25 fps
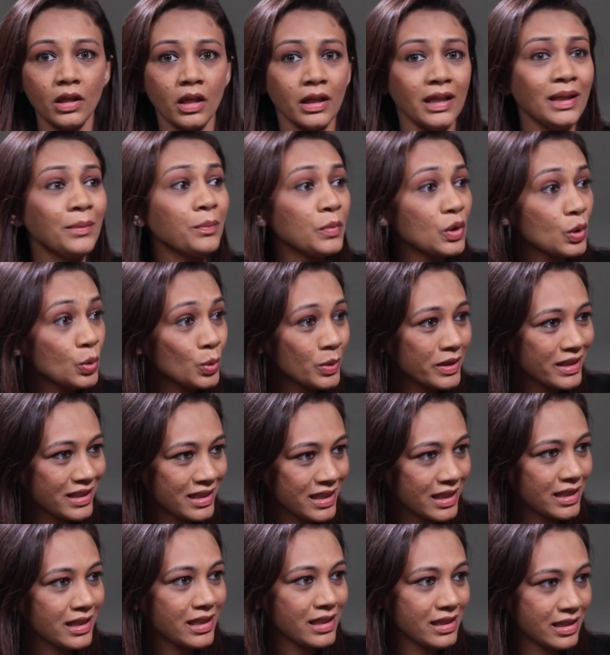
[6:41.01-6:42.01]

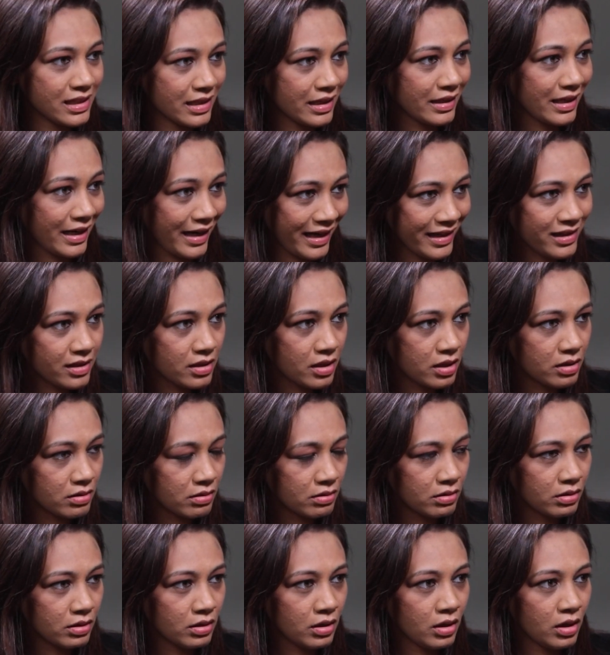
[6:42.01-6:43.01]
immunity is great,
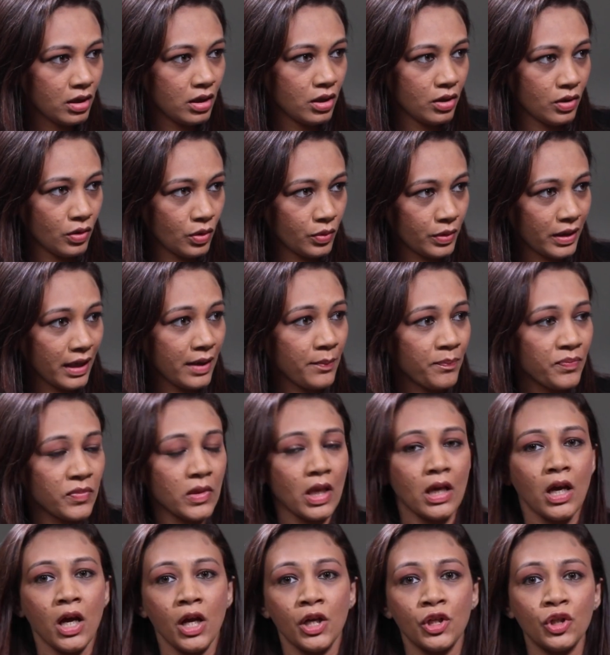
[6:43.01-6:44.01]
okay,
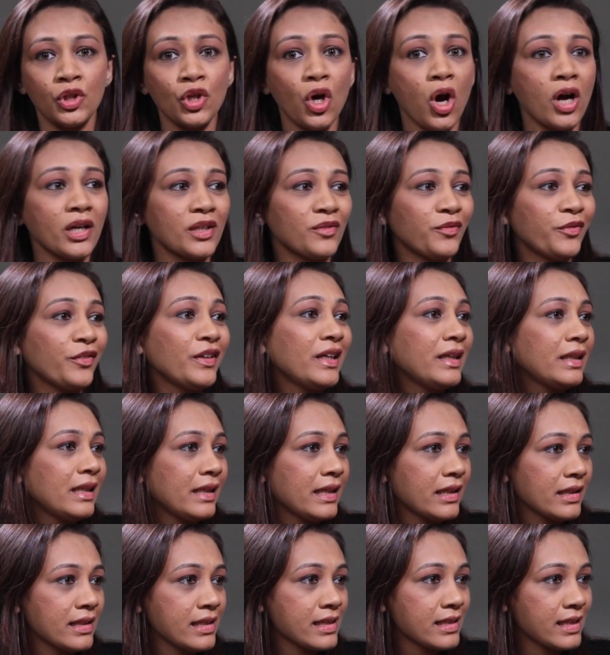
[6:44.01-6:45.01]
not
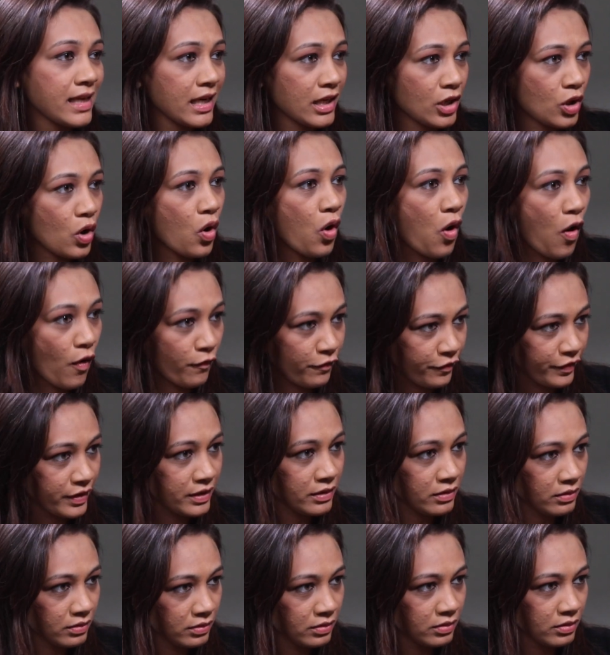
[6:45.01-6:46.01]
feeling sick
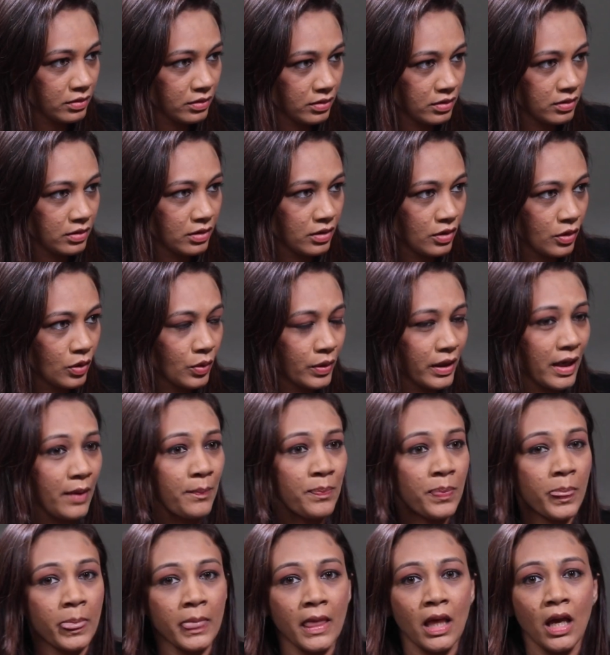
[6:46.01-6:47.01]
often, okay,
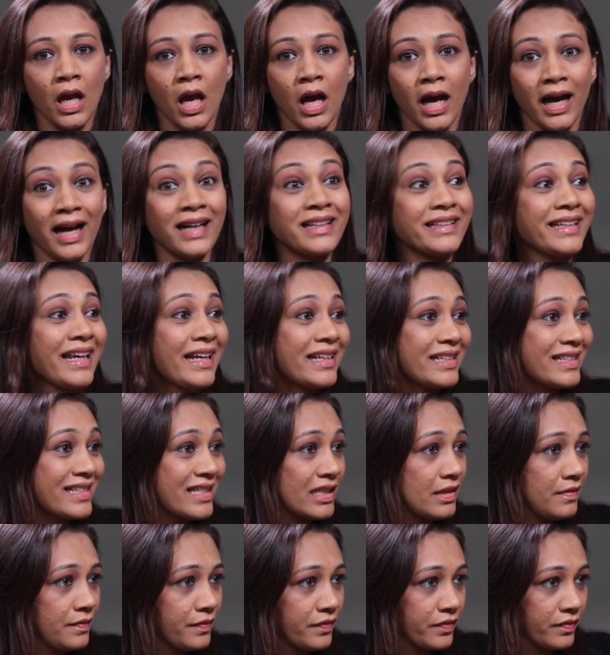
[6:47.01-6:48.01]

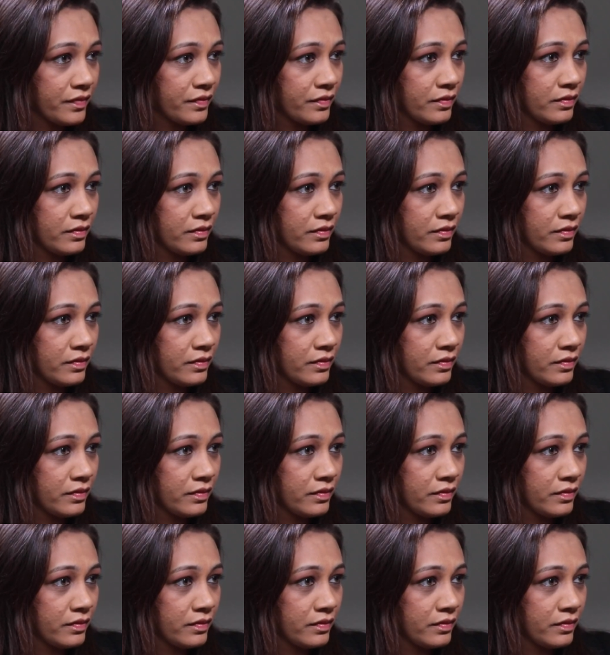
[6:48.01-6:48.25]
attentive,